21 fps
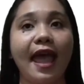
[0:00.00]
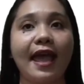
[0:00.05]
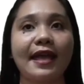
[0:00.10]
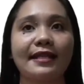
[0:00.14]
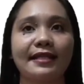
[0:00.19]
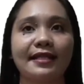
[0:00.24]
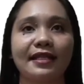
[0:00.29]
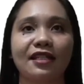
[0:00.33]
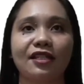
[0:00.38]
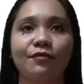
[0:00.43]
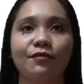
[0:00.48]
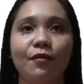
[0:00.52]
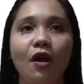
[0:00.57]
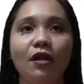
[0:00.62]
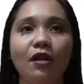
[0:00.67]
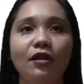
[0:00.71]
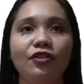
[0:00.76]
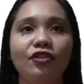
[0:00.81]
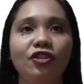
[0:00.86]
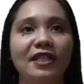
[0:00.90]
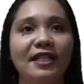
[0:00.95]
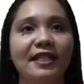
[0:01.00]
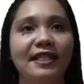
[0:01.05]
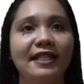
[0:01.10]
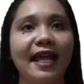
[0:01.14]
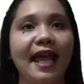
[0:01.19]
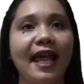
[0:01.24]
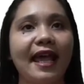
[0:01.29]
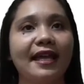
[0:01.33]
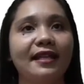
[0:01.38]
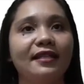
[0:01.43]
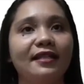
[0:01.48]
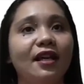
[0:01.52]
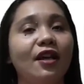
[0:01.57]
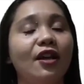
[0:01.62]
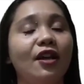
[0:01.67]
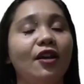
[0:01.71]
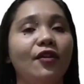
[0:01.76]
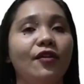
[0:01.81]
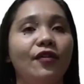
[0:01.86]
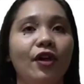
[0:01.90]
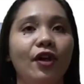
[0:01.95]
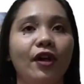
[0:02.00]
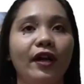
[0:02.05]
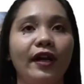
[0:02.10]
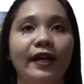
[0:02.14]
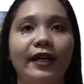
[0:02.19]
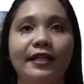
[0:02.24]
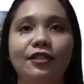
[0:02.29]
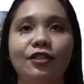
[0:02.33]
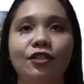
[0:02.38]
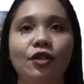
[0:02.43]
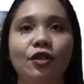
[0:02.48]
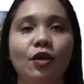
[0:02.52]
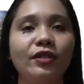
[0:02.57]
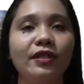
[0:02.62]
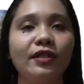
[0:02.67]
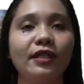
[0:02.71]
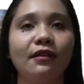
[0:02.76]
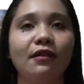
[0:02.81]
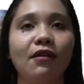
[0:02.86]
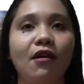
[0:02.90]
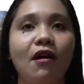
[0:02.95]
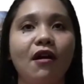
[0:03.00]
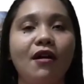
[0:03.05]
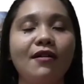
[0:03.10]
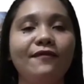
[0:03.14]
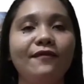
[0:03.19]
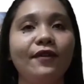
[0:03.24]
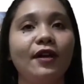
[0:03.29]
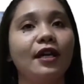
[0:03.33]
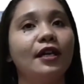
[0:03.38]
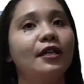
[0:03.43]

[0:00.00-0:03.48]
and Seismology said there are a total of